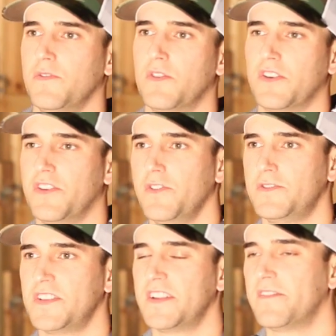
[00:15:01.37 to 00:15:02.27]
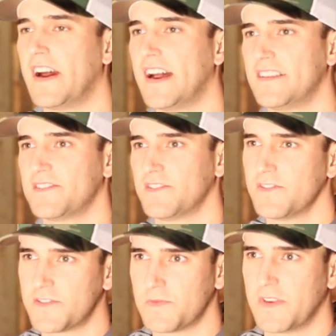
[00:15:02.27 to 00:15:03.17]
You want a new set of eyes on
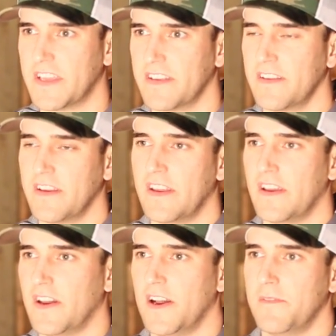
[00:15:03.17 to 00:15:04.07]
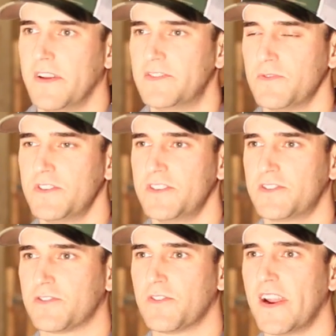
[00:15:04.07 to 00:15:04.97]
your swing. It's really
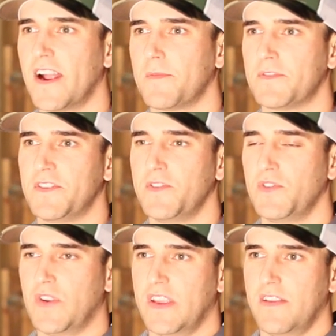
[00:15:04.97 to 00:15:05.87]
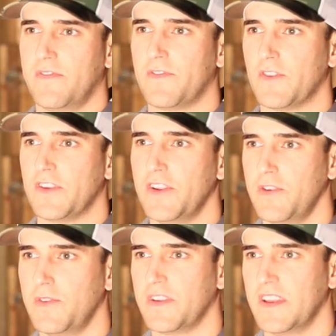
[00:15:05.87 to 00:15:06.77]
just a great opportunity for
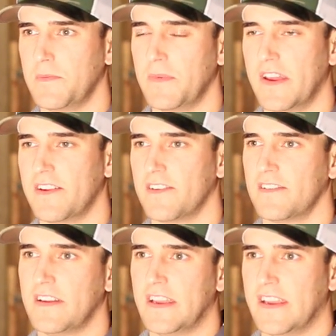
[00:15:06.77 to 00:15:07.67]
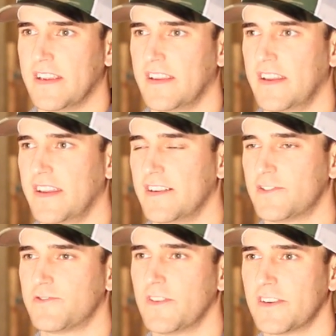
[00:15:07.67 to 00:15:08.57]
you to get better and get
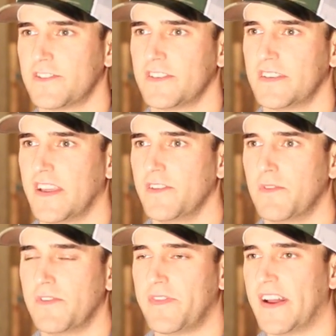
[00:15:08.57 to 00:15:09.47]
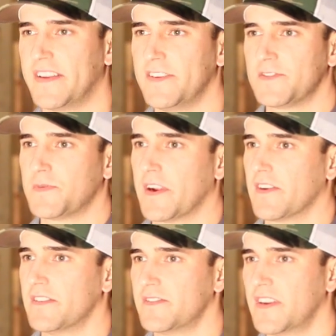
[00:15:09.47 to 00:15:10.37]
instruction that you won't find
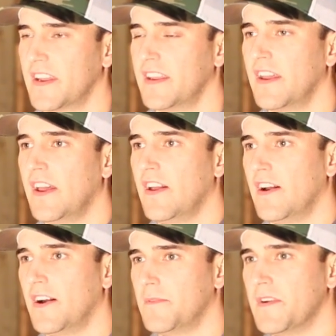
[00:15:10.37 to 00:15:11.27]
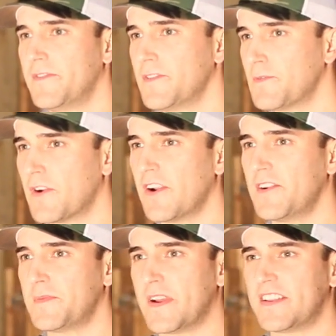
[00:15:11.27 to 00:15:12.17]
elsewhere, okay? If you're
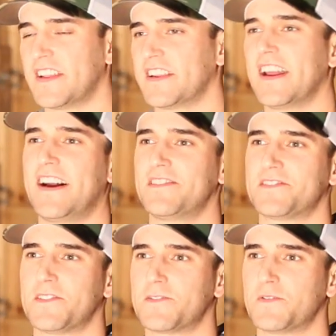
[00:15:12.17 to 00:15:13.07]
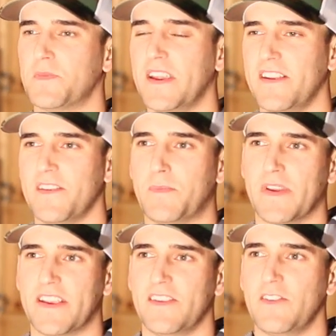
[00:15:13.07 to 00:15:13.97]
worried about that guy on social media
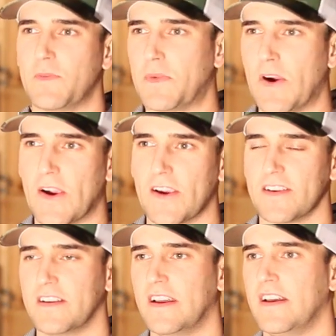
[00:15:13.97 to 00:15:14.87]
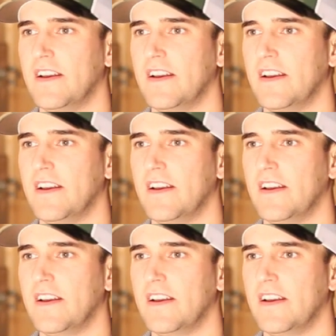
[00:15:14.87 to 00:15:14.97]
picking you apart,